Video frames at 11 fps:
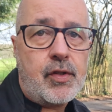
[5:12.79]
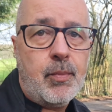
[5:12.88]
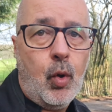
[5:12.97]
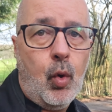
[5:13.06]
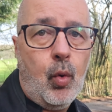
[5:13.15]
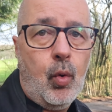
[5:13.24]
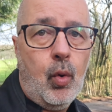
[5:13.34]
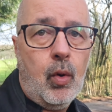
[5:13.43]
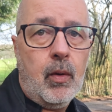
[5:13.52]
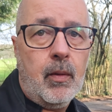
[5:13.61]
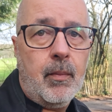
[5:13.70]
small
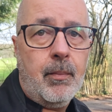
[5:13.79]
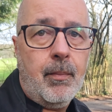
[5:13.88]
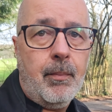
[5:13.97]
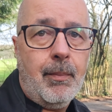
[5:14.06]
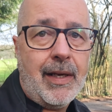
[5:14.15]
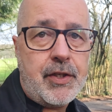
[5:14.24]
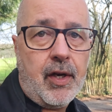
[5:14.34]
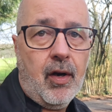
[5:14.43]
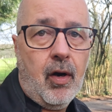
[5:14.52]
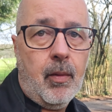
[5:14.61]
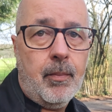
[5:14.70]

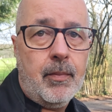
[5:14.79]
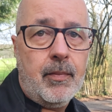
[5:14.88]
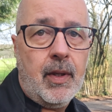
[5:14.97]
magic arm.